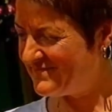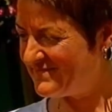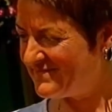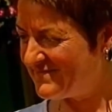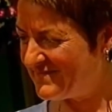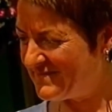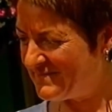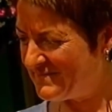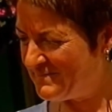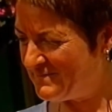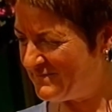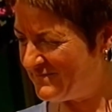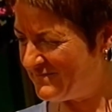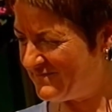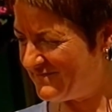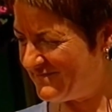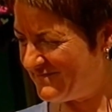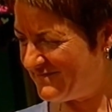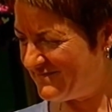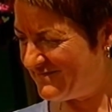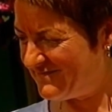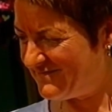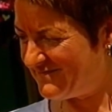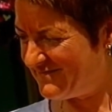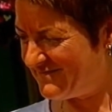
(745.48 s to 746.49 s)
favourite
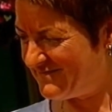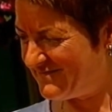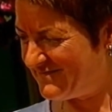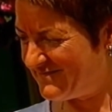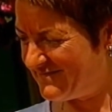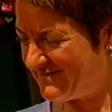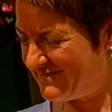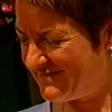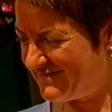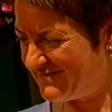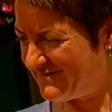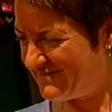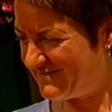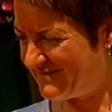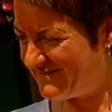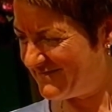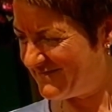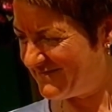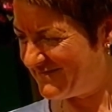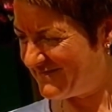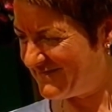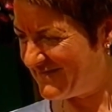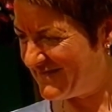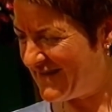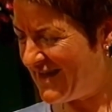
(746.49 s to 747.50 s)
thing at
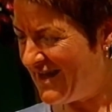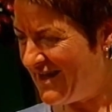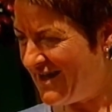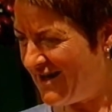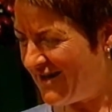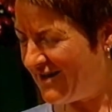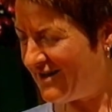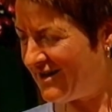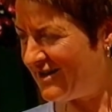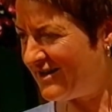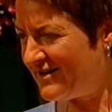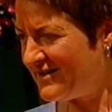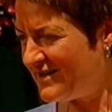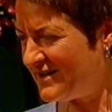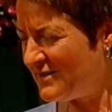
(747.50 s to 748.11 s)
Epcot? I like the